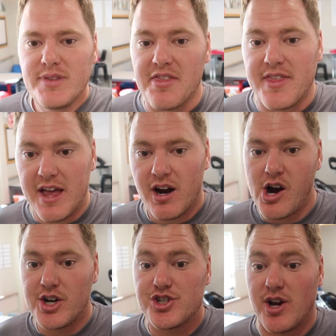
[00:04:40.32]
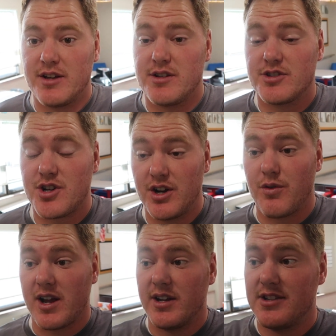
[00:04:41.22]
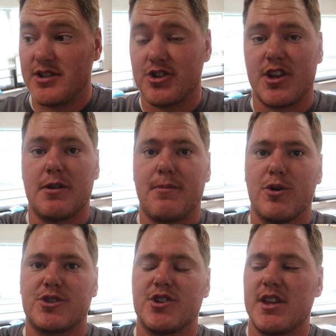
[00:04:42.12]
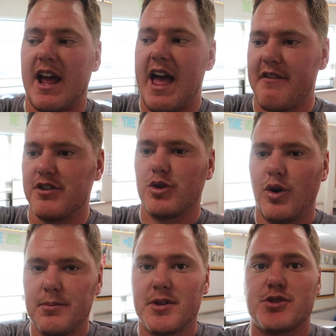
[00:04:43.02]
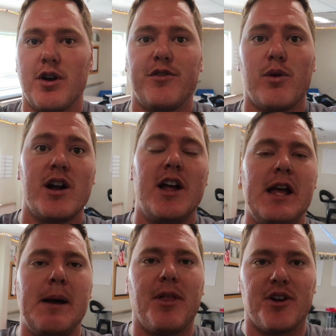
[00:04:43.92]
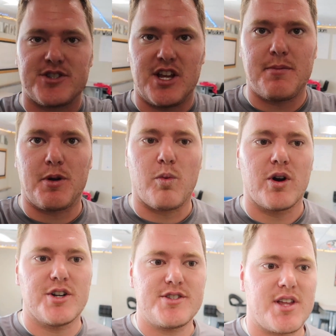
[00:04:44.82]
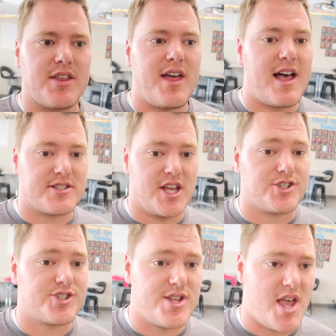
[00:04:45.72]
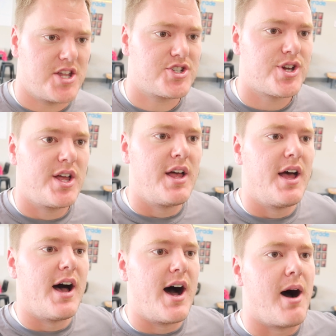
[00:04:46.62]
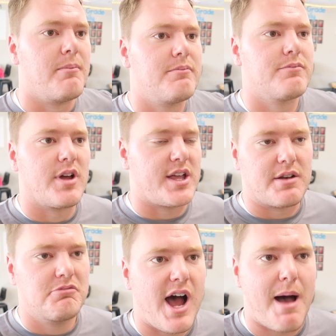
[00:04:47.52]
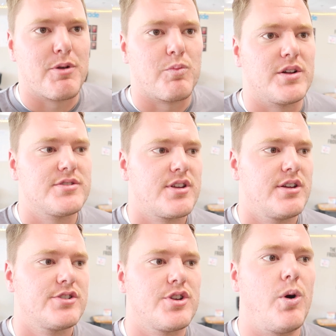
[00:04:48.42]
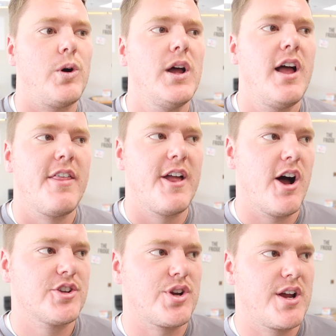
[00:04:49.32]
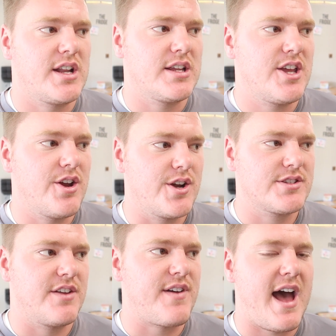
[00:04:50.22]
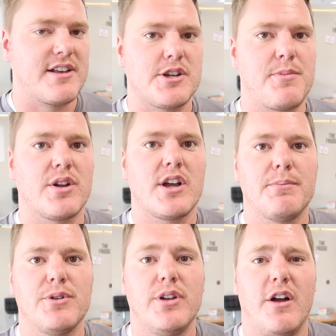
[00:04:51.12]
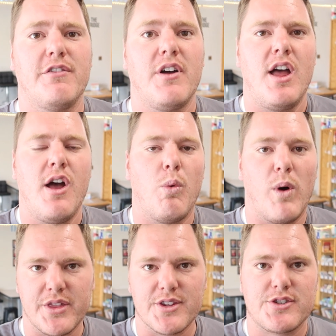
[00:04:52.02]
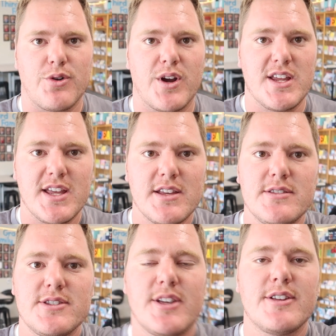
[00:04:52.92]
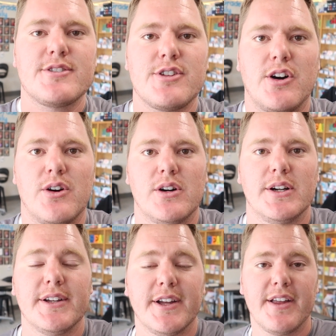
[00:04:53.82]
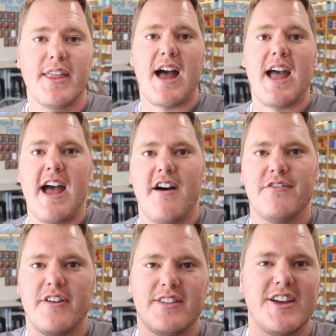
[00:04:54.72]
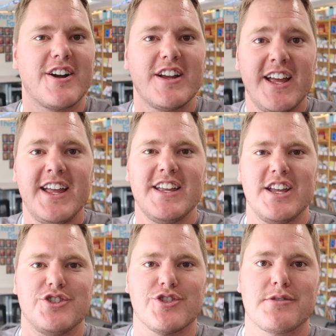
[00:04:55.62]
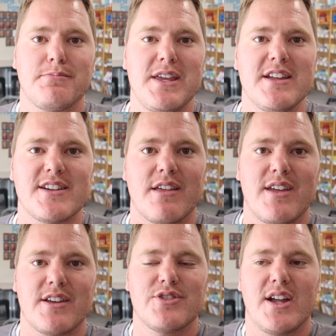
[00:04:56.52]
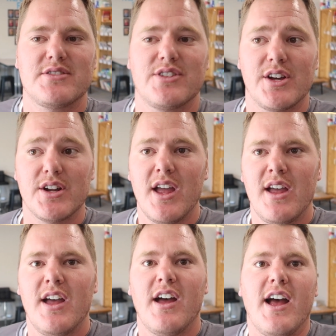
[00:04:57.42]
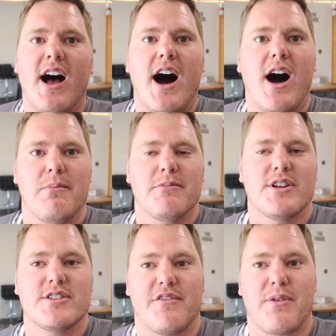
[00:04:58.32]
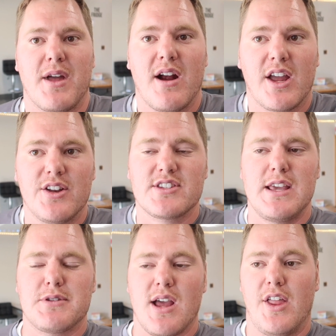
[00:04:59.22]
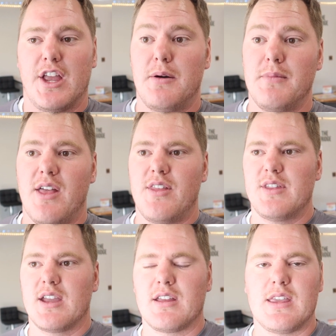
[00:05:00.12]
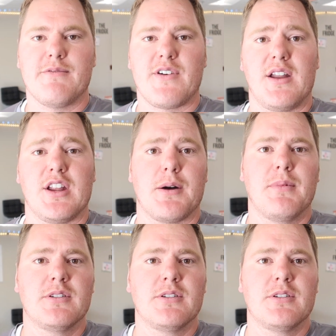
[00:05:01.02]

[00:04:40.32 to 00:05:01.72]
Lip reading: They are already starting to recognize that there's other posters that I haven't told them the story for, but they're seeing them in words like SH, CH, again, common ones. So they also are getting curious. They've asked about a couple of what the story is, so I have their interest peaked, I think, so that's good. because then from there I can just keep telling them and then they can keep finding them.